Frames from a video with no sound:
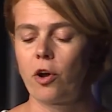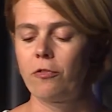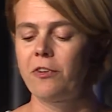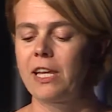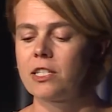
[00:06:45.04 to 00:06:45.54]

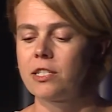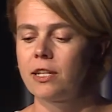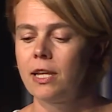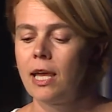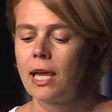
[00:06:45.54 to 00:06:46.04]
of it
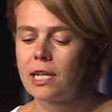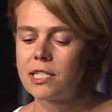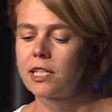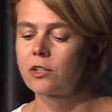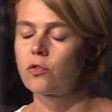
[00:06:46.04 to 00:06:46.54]

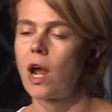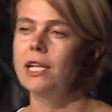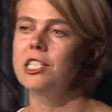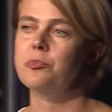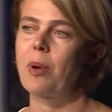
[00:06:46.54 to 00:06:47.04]
is the
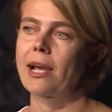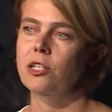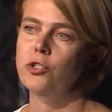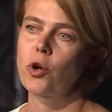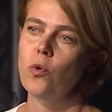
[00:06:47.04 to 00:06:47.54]

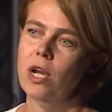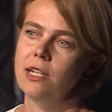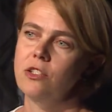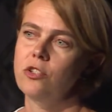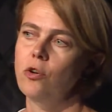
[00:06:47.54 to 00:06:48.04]
rights-backed
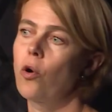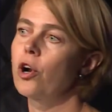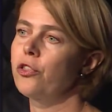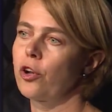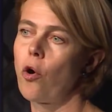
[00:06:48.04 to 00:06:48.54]
tokens
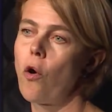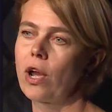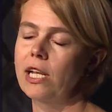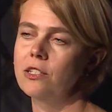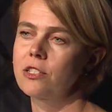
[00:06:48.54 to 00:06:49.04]
or the
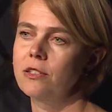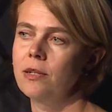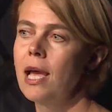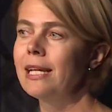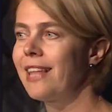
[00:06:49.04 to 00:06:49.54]
coins.
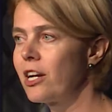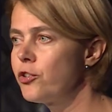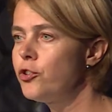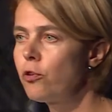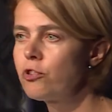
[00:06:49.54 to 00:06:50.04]

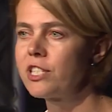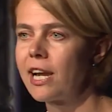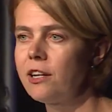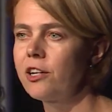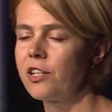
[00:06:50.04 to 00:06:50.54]
There's no
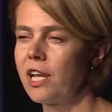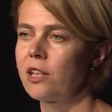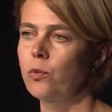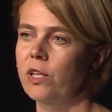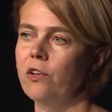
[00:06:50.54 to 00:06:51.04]
standard
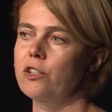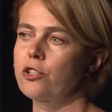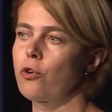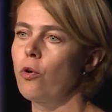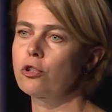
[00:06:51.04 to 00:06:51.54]
yet whether
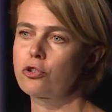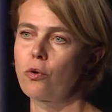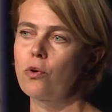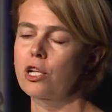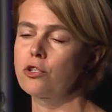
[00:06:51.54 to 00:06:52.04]
it's called
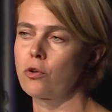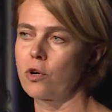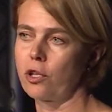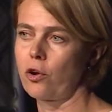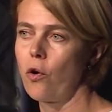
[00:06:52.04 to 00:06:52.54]
tokens
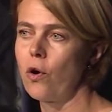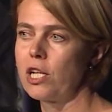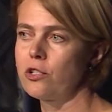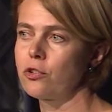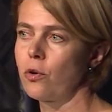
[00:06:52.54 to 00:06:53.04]
or the
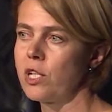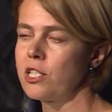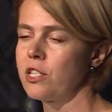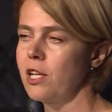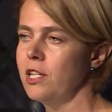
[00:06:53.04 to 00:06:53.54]
coins, so it's